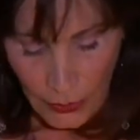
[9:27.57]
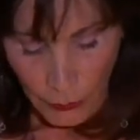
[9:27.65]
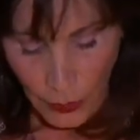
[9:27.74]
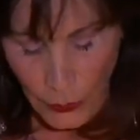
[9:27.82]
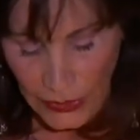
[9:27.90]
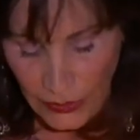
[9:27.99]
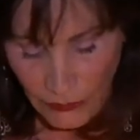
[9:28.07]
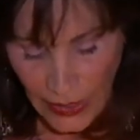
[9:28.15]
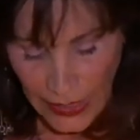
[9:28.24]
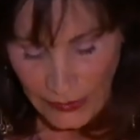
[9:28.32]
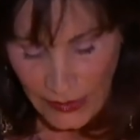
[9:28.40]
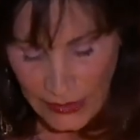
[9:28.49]
But with the
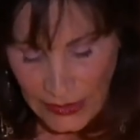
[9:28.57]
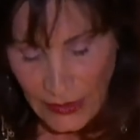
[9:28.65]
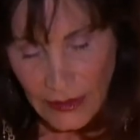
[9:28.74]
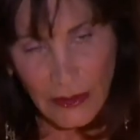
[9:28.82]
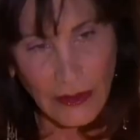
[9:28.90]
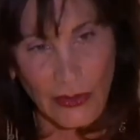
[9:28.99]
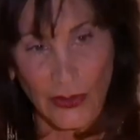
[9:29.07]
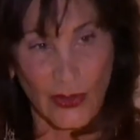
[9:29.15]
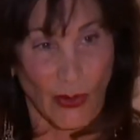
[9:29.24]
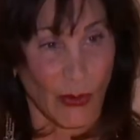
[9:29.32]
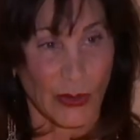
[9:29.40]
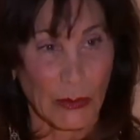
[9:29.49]
vaccine, there's
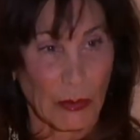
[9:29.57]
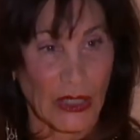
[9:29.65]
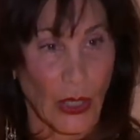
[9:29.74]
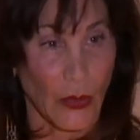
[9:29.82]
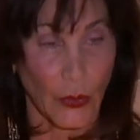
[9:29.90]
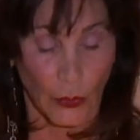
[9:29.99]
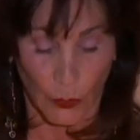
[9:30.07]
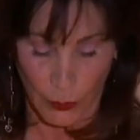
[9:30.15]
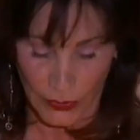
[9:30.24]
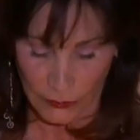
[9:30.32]
only been hope.